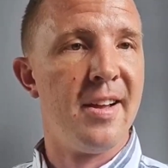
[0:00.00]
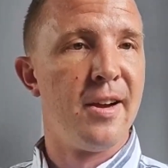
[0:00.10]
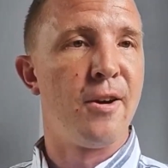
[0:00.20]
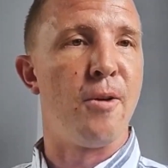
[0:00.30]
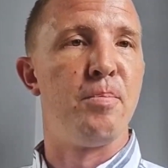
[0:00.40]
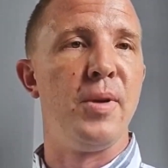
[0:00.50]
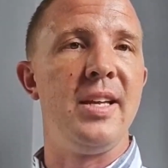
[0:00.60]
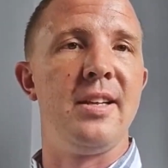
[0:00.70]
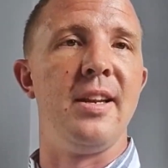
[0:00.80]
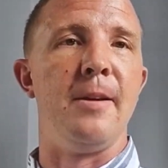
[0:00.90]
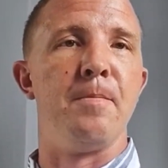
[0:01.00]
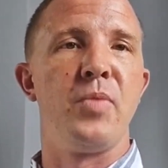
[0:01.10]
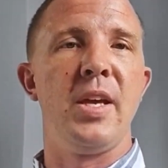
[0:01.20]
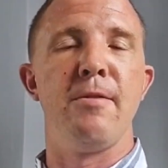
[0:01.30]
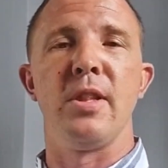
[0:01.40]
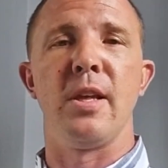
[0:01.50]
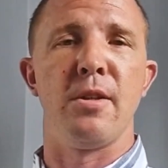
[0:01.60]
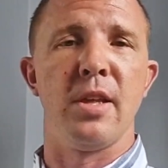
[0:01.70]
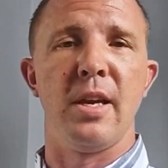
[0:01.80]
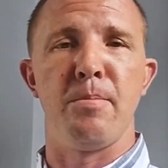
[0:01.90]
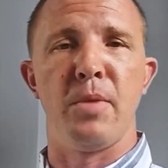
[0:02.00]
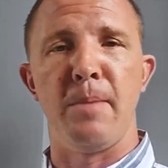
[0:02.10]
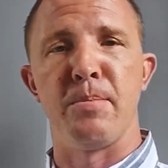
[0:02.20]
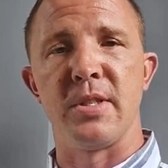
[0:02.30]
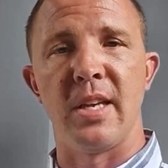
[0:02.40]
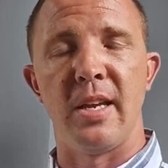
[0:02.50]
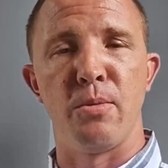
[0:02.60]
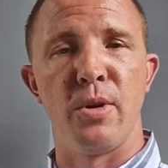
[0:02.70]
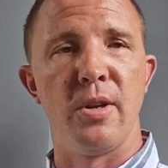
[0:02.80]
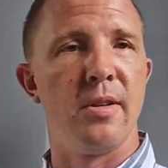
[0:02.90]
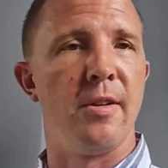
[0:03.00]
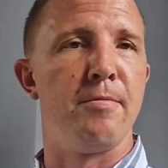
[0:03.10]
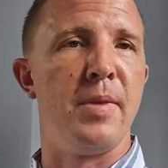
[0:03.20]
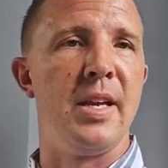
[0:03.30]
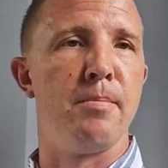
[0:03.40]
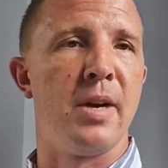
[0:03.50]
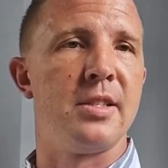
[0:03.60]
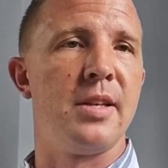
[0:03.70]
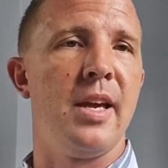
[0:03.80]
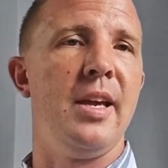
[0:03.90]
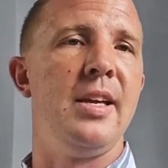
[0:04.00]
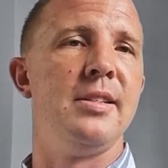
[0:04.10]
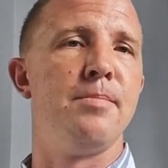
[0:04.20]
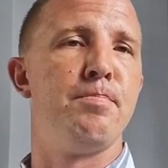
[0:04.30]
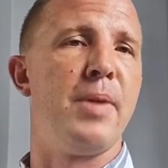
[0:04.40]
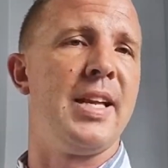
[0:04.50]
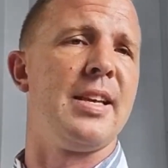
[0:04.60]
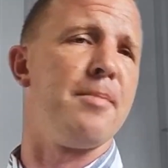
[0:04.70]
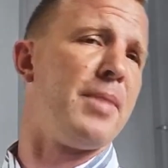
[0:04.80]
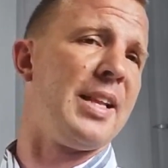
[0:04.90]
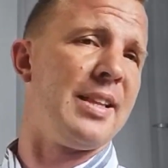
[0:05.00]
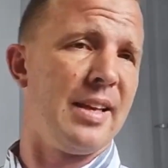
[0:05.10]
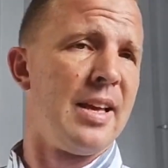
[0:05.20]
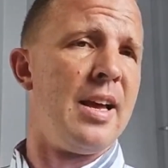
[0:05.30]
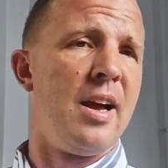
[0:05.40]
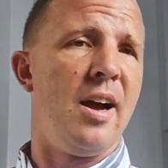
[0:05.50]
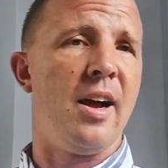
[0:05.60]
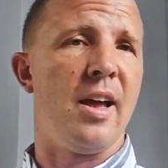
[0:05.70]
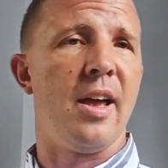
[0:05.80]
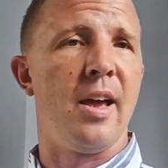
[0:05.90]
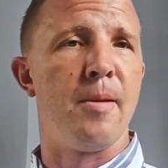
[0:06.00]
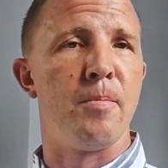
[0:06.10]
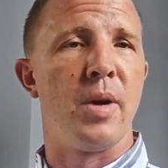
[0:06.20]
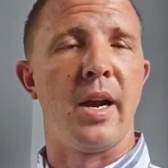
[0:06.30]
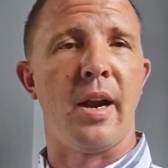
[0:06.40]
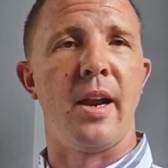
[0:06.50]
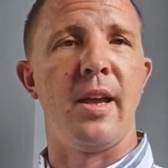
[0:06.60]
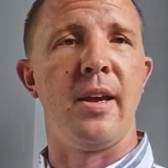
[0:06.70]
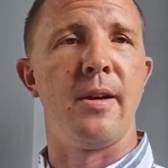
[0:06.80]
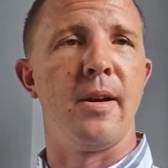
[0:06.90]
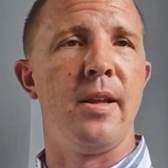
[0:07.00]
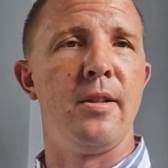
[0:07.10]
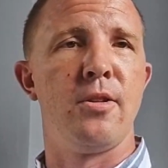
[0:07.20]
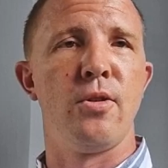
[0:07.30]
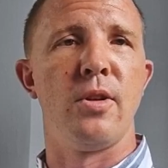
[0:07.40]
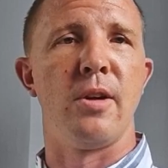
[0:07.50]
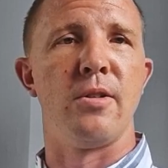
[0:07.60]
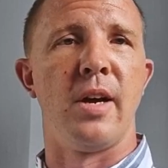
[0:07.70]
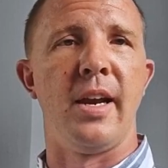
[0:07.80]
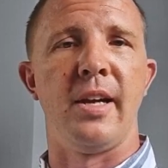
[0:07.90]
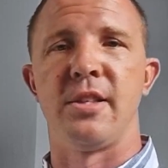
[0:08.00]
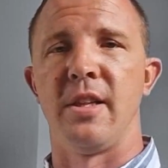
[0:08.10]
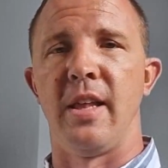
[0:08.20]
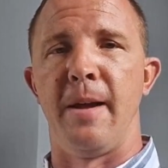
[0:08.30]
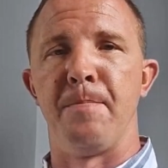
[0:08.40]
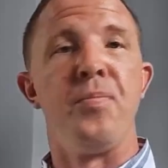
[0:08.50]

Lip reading: completely, even though 33% wouldn't have been much better, but I am running into no direction there.